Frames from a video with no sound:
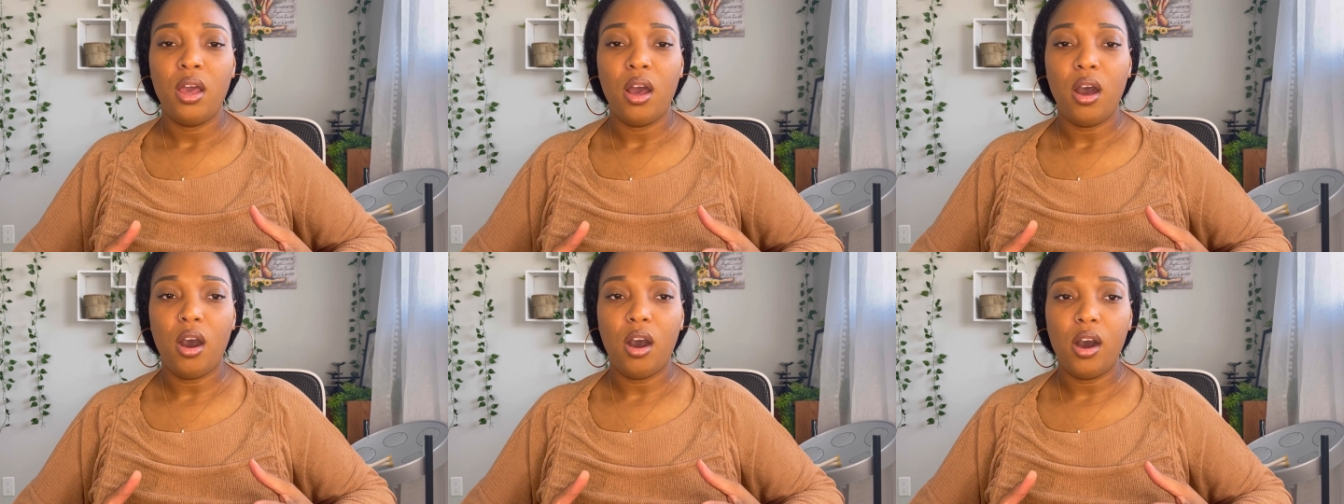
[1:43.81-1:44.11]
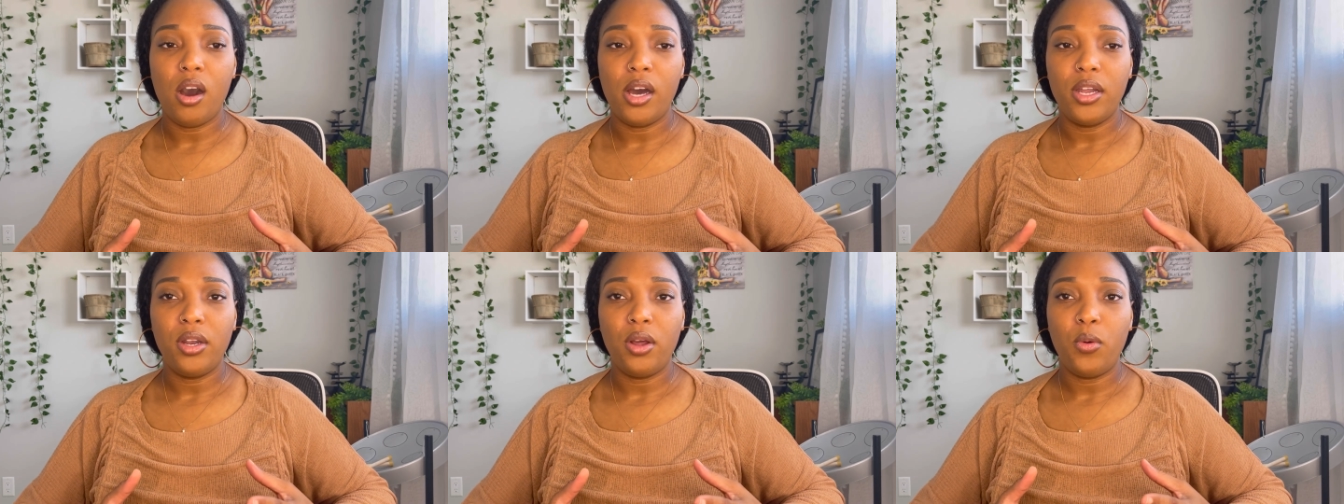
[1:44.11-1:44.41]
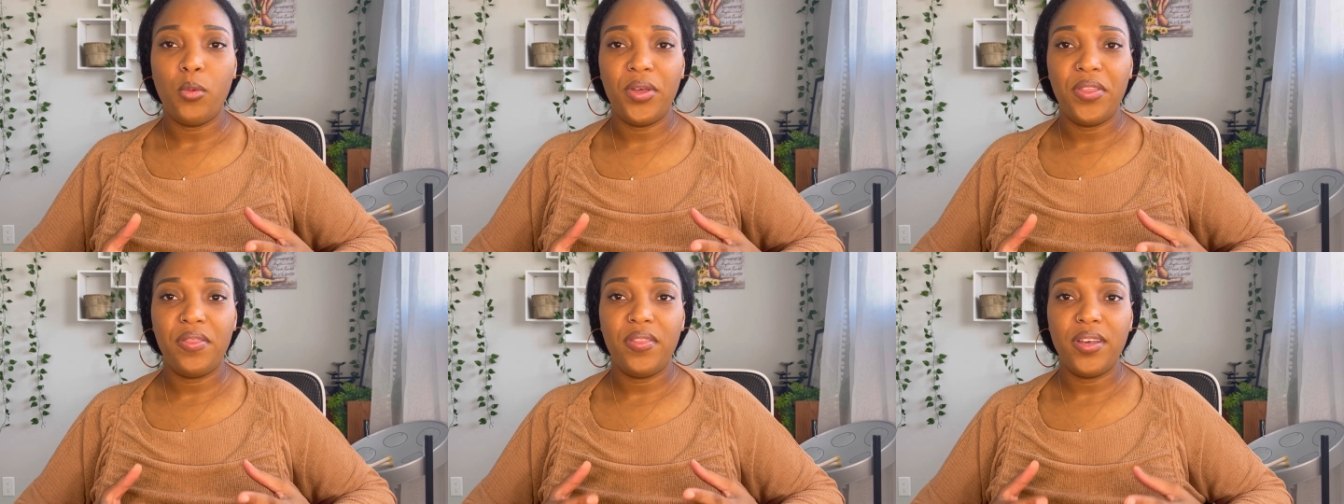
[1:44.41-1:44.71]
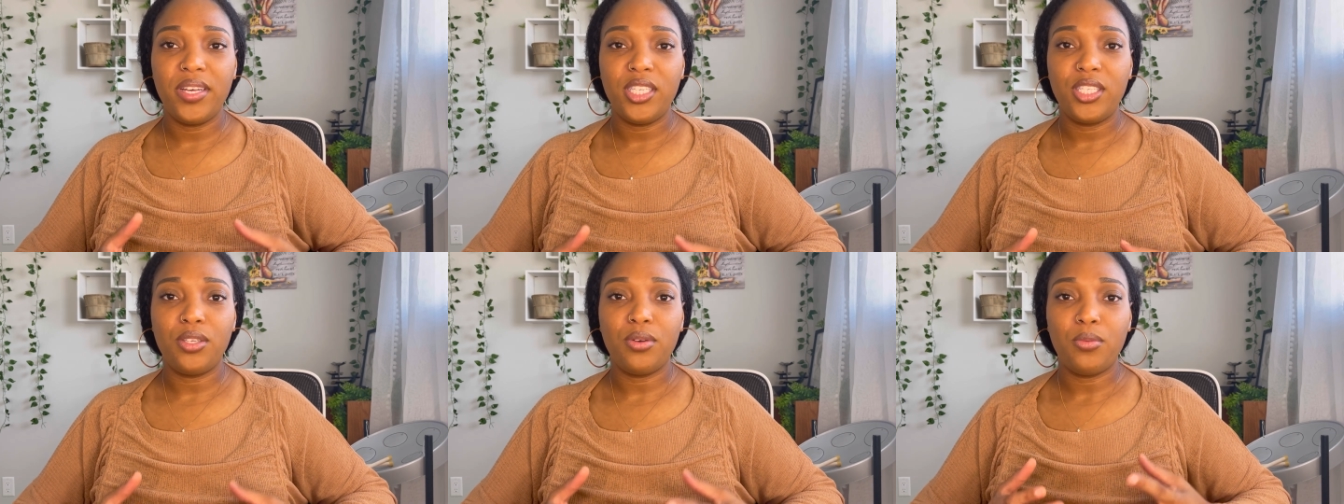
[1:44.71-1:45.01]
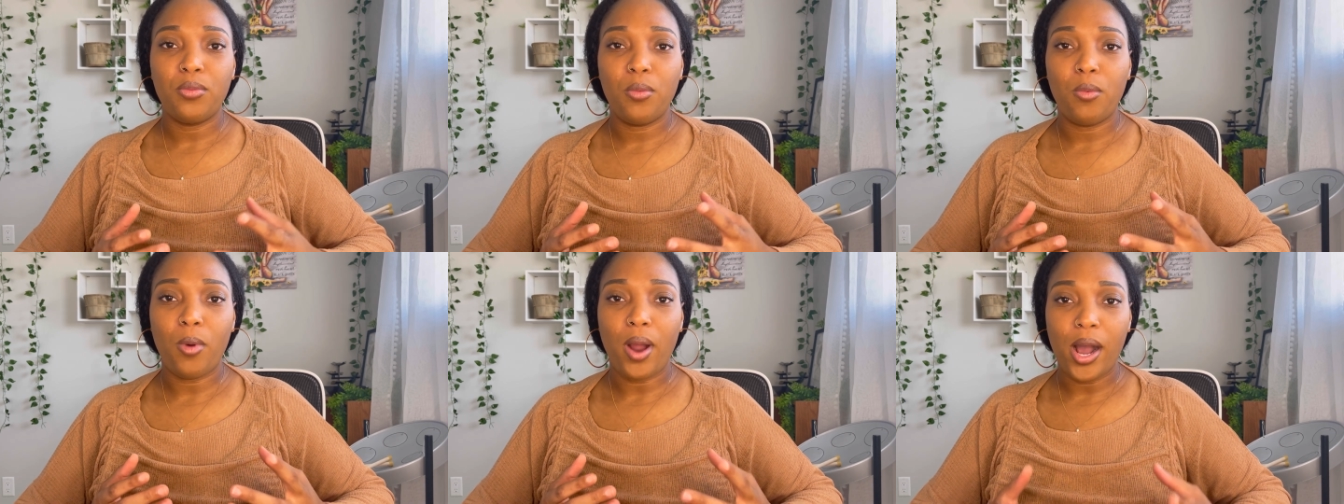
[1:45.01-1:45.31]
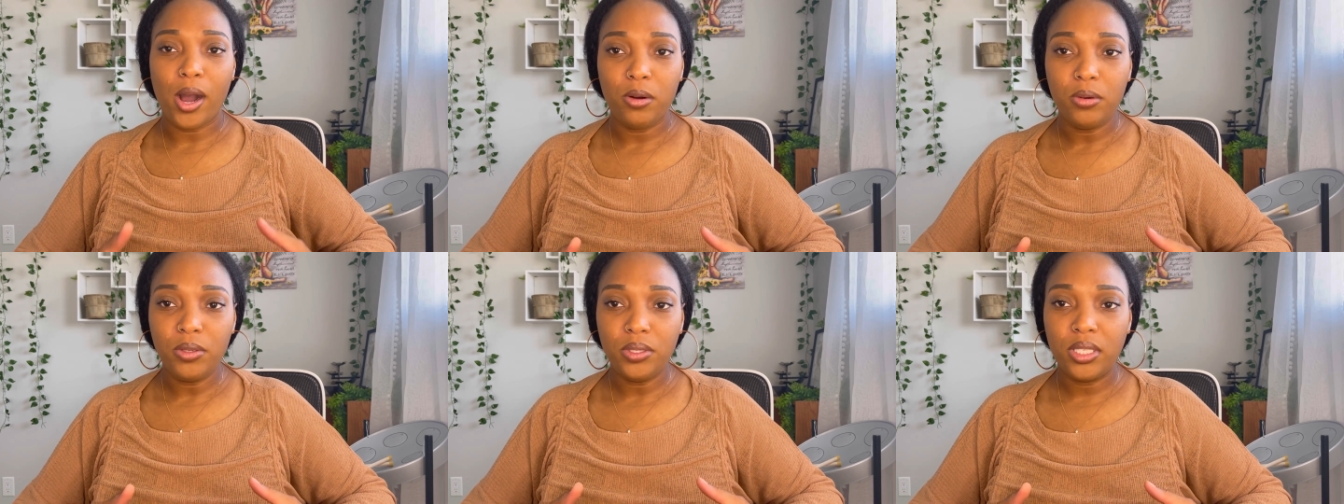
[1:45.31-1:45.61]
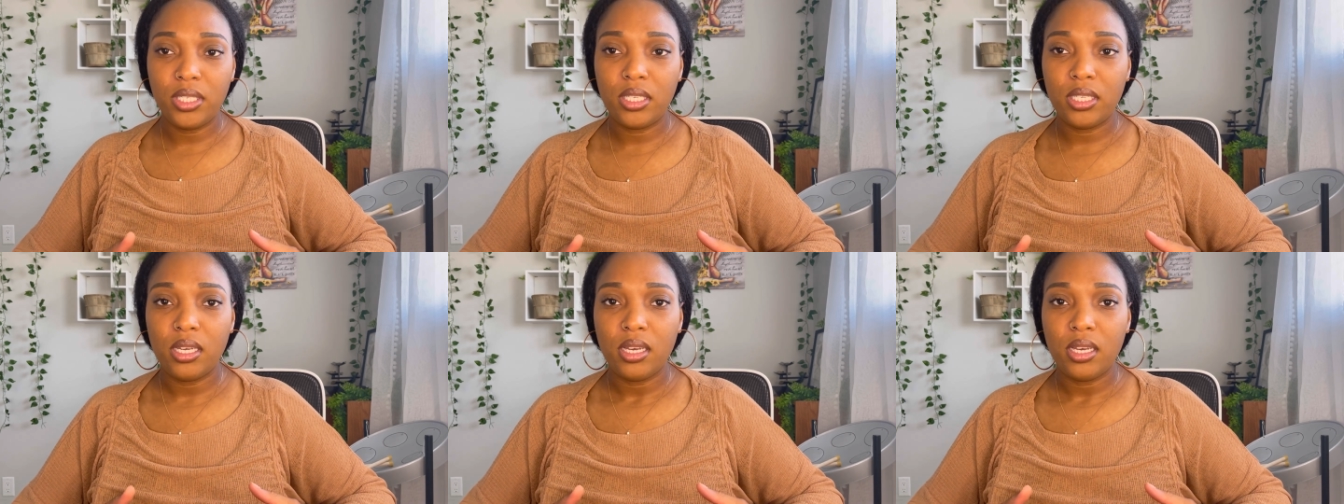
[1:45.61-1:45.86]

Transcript: on with this route